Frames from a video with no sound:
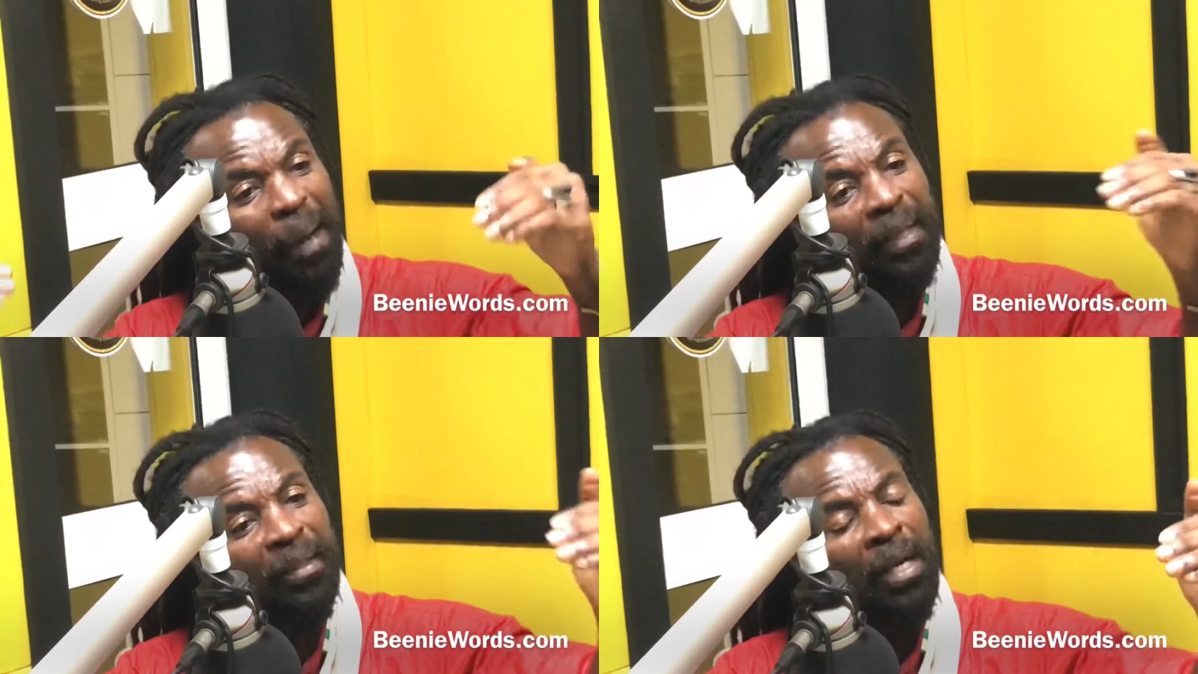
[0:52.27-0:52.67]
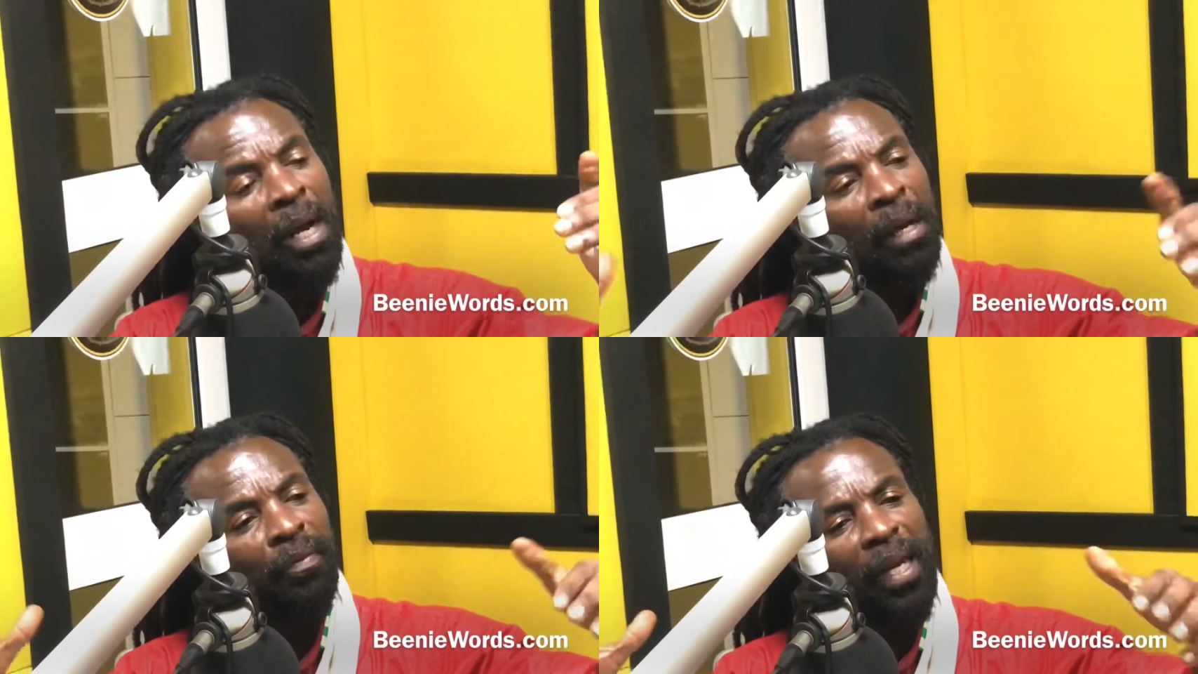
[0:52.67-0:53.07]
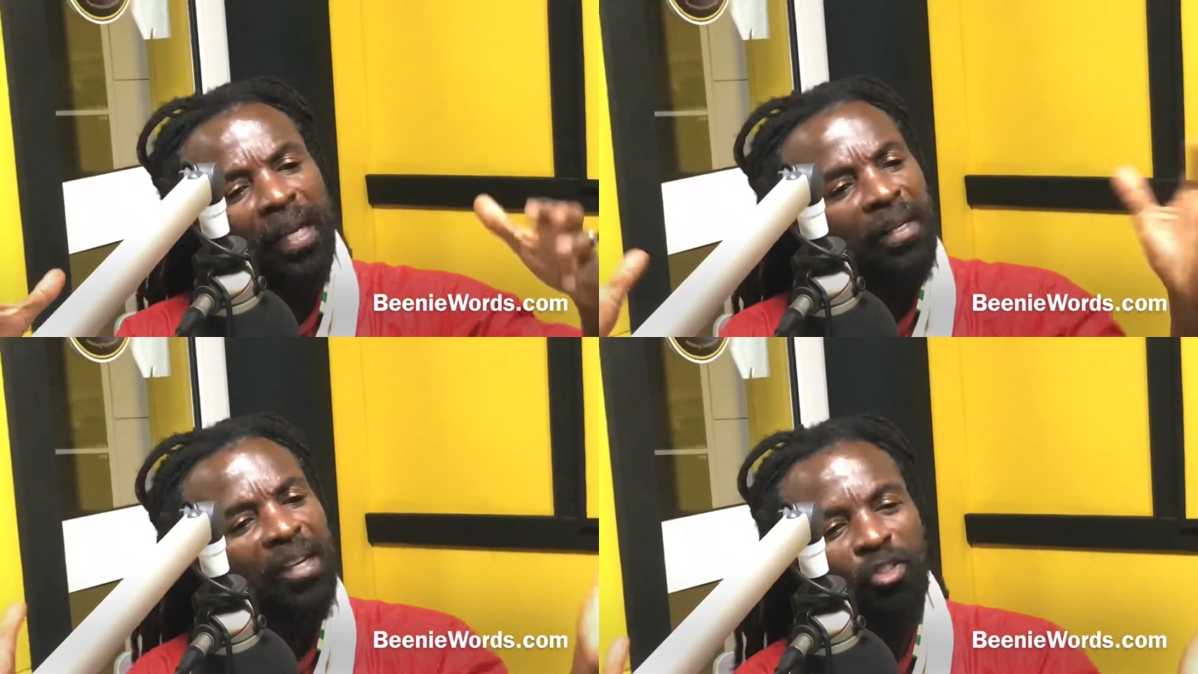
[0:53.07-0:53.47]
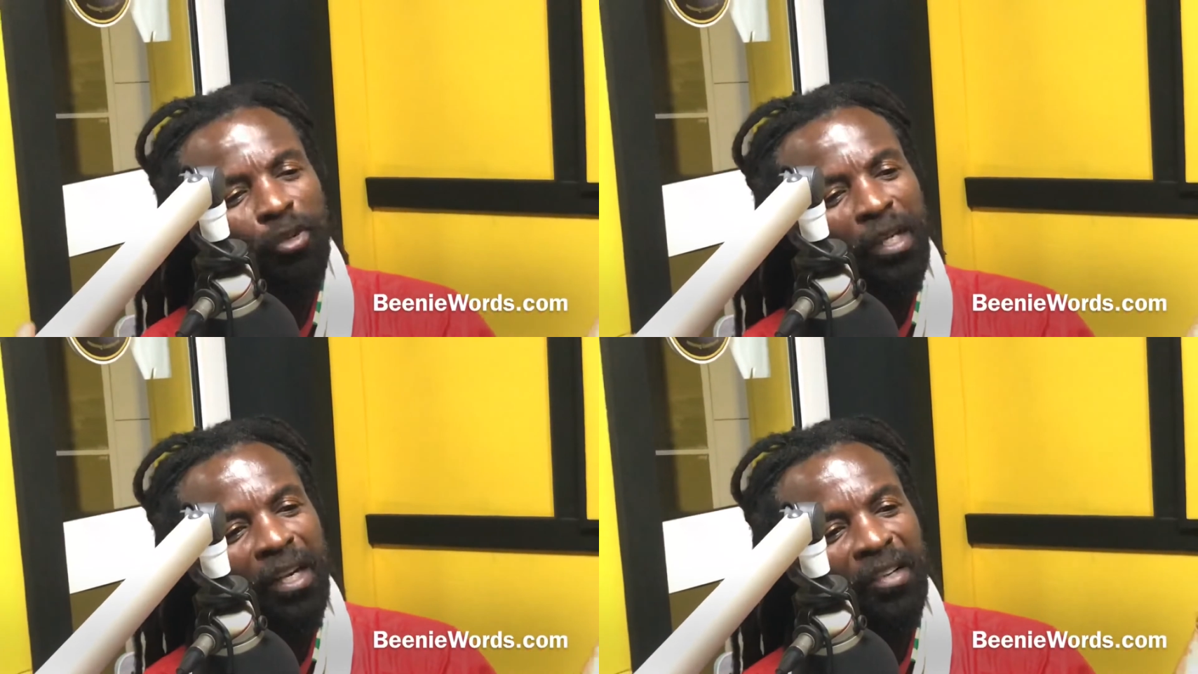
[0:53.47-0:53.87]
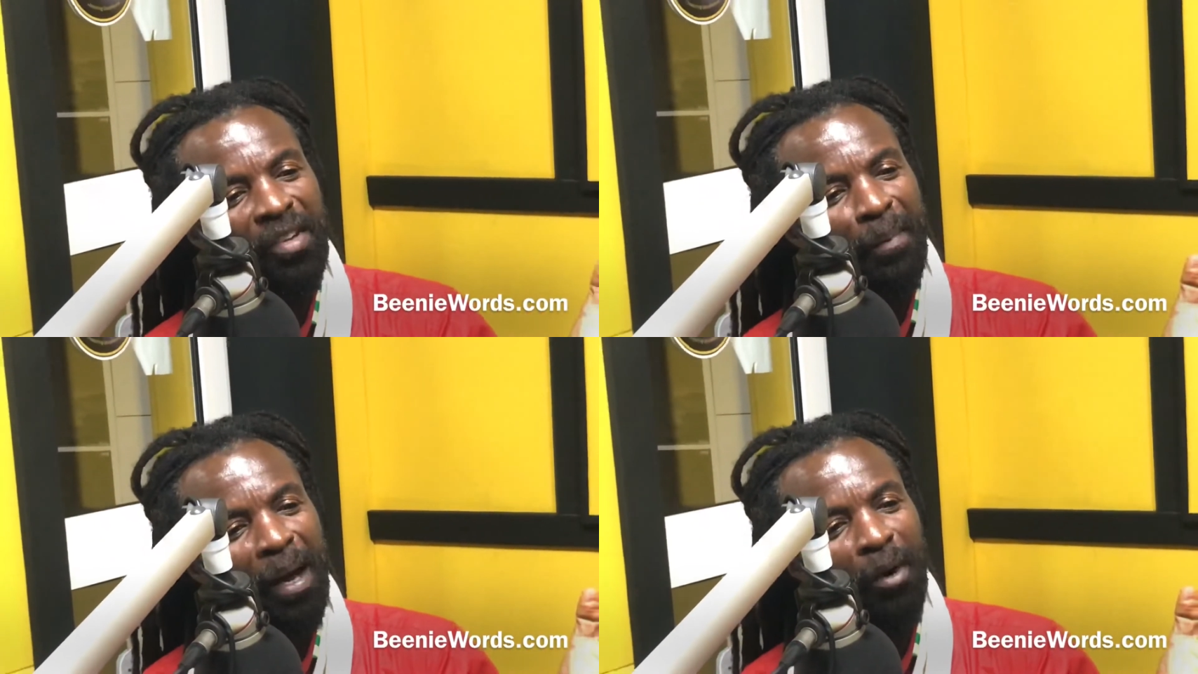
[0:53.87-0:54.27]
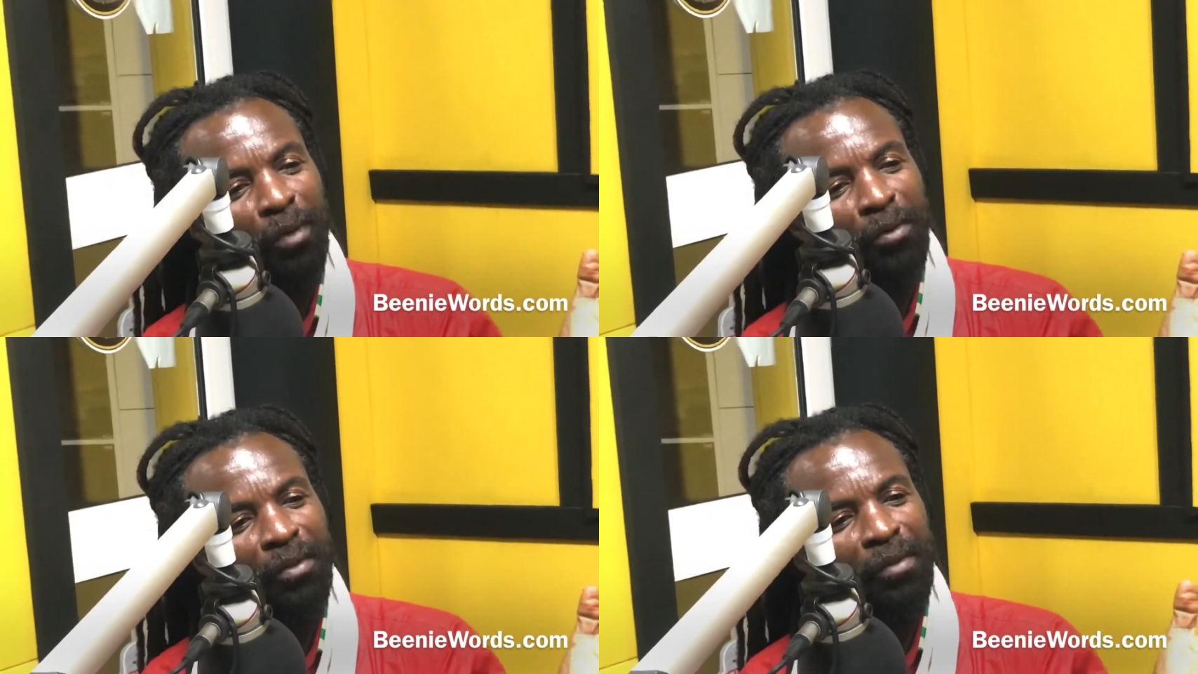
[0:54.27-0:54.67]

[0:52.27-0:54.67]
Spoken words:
But the industry is about